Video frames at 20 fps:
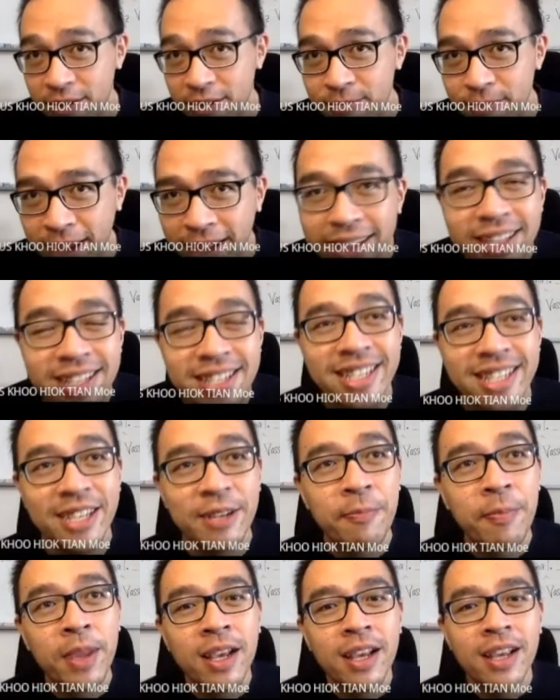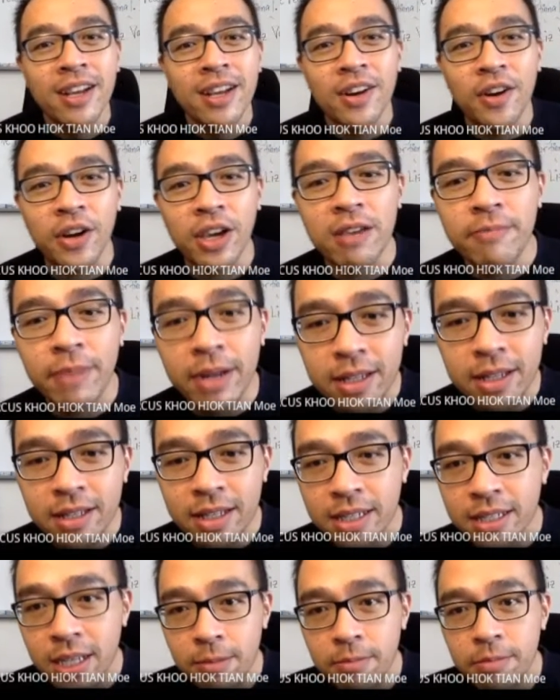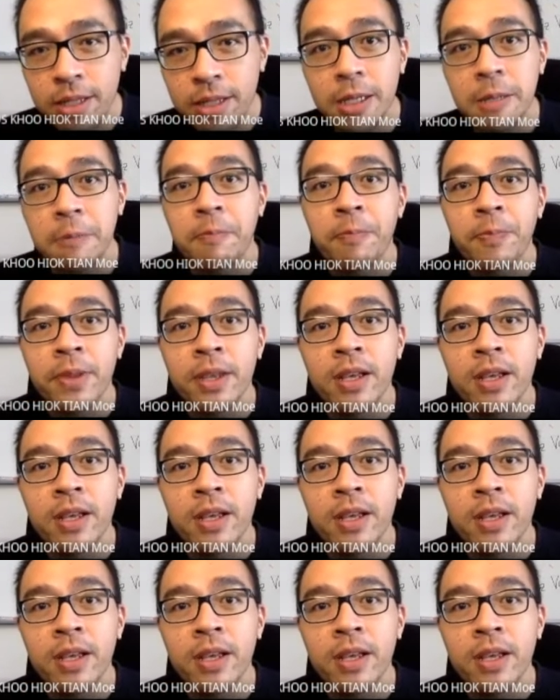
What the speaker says: bad teaching. Okay, but the same thing.